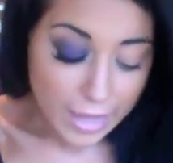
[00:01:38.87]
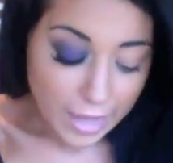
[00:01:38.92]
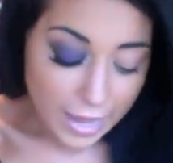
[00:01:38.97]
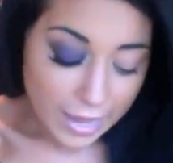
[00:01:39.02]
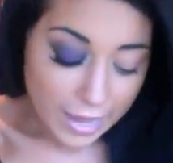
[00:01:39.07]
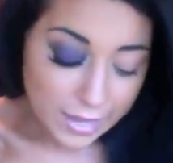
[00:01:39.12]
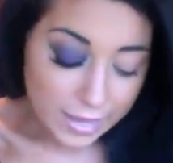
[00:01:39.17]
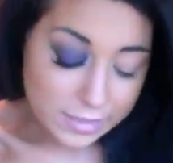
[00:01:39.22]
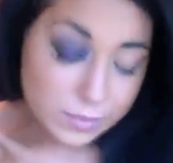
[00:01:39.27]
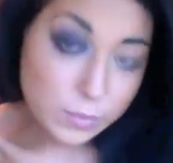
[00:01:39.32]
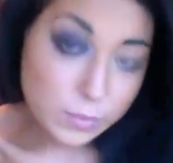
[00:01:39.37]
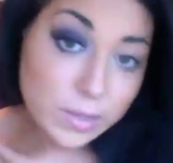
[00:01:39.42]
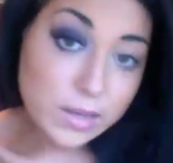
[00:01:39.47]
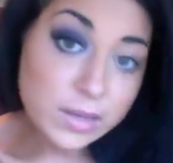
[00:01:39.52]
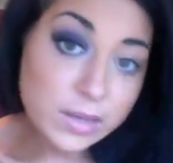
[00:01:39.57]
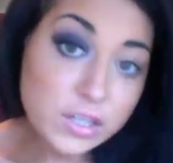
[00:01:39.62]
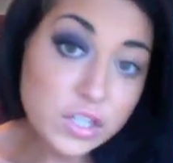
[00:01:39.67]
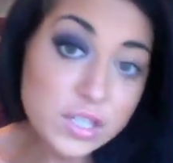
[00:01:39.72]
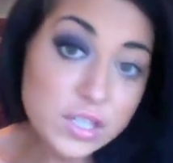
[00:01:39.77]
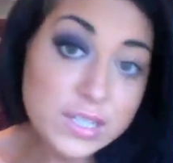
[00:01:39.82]
And we're going to
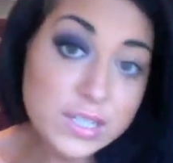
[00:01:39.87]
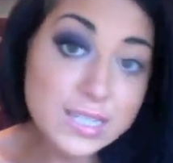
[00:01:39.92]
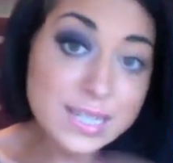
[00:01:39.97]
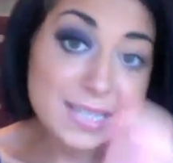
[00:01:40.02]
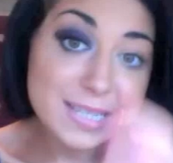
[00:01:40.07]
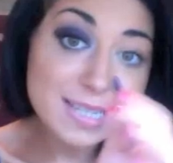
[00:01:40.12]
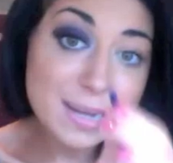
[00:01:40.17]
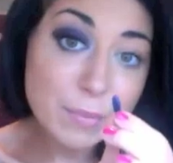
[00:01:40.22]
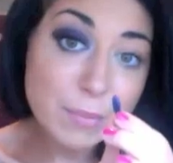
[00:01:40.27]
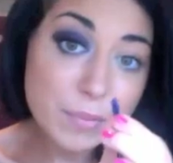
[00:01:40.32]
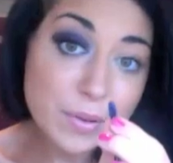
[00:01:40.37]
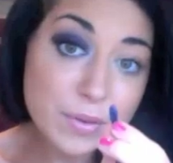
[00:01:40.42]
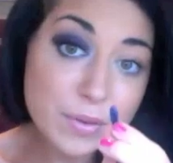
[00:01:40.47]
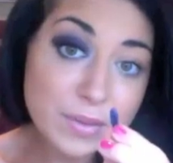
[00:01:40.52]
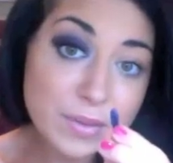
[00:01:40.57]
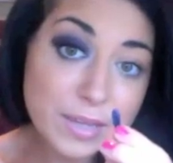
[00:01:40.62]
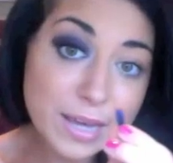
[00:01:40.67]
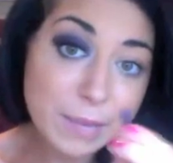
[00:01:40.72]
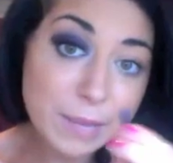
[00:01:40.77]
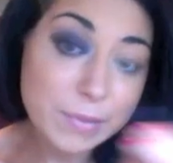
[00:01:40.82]
just dampen
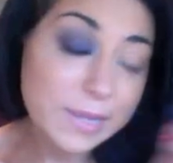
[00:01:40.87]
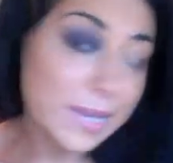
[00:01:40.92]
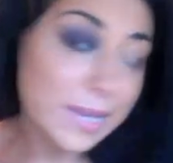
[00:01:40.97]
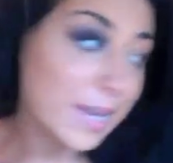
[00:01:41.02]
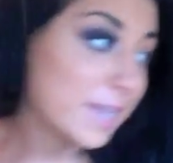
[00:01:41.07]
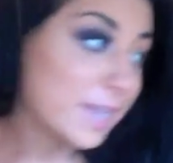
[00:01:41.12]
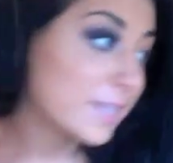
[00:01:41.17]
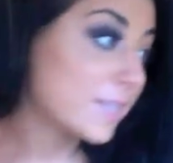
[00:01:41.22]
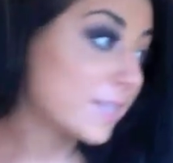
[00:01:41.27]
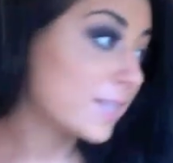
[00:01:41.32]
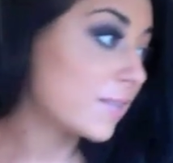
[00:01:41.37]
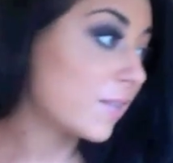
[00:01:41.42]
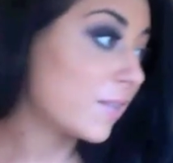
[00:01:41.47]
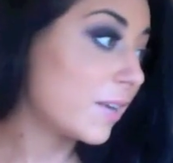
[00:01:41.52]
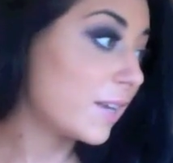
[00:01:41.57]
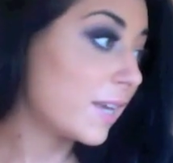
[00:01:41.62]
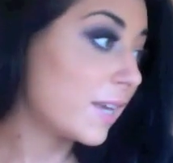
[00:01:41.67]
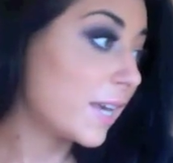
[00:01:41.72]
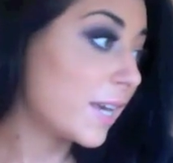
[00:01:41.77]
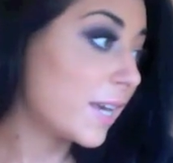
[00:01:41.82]
the applicator
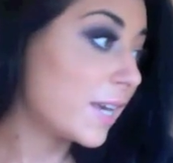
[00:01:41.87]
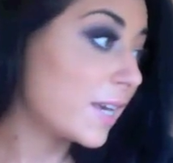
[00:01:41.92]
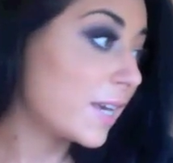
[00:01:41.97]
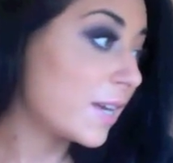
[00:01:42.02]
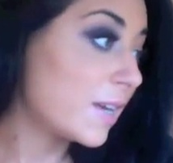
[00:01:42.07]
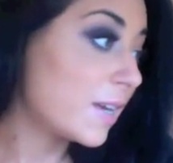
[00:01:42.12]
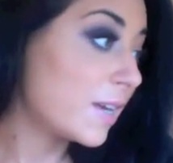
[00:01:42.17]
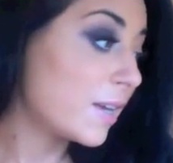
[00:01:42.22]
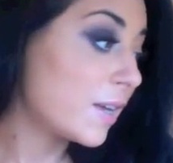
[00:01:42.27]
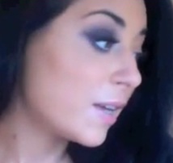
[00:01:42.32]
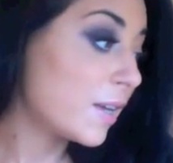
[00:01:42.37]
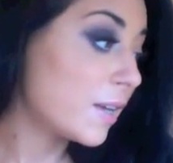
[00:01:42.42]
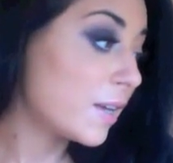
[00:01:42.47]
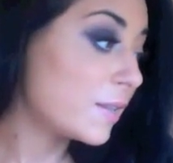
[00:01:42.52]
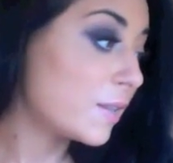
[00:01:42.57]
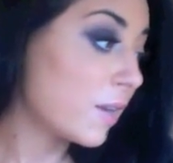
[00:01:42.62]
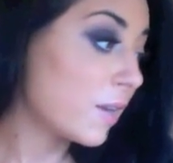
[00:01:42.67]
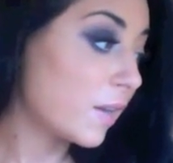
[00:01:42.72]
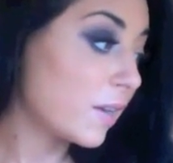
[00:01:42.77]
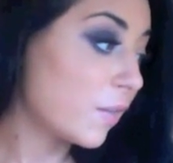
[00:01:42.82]
slightly. So
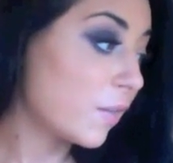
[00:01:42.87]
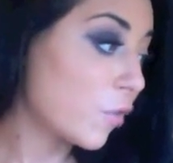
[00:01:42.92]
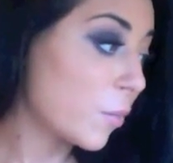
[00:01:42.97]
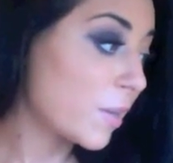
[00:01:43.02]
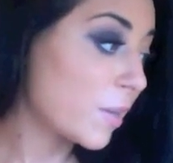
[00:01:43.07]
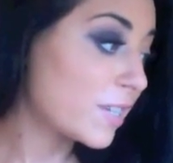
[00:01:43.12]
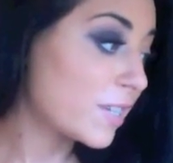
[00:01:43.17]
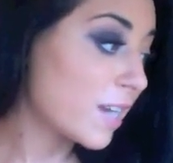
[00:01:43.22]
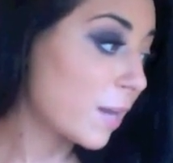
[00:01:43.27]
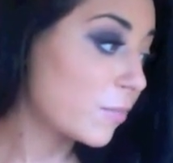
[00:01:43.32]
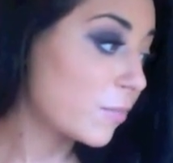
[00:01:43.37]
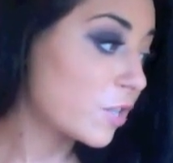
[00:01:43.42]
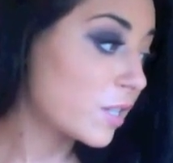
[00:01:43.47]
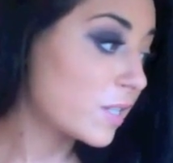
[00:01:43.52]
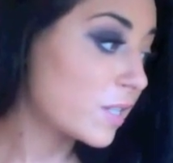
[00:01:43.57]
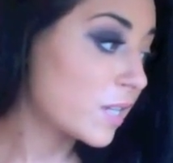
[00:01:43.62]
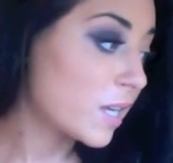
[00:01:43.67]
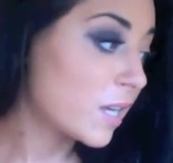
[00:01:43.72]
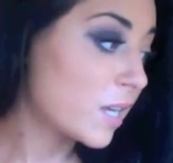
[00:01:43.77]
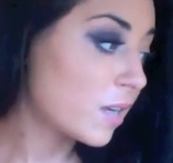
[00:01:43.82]
luckily I've got my tap just
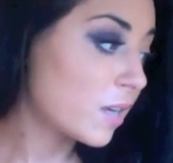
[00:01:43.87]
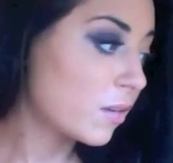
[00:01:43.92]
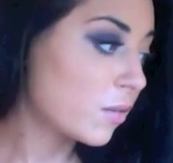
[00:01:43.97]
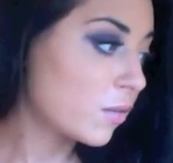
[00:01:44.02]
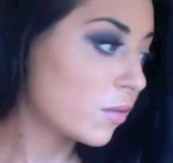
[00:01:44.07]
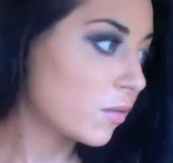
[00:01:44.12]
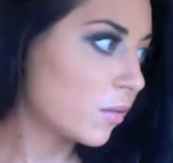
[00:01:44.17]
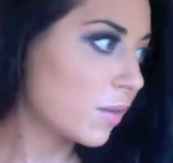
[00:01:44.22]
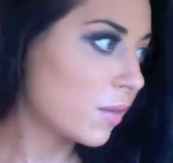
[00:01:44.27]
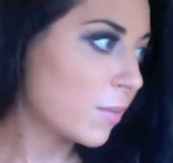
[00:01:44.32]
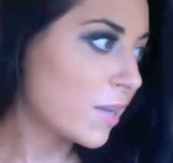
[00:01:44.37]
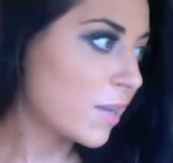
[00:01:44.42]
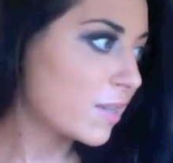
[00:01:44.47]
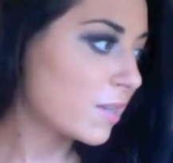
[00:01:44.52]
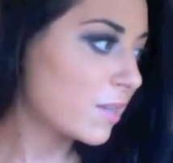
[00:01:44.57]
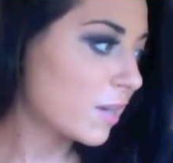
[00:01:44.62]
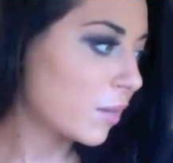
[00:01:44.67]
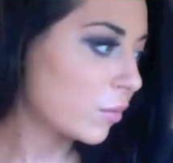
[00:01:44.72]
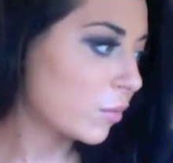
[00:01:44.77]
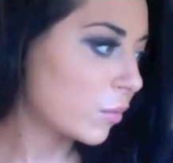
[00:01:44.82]
here. God, that makes a
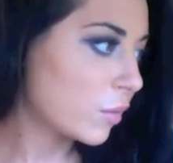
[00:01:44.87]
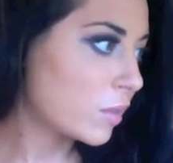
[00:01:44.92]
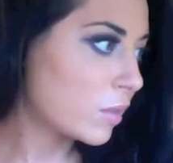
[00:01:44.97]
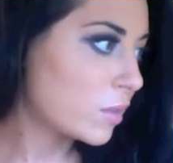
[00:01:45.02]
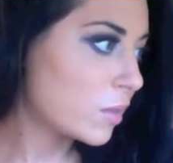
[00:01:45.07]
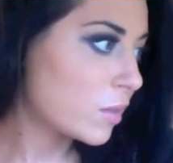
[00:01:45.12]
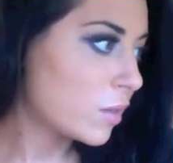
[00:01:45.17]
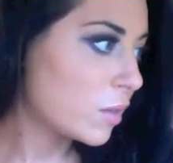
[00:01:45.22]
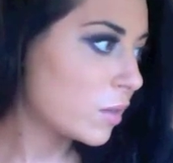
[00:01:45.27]
loud noise.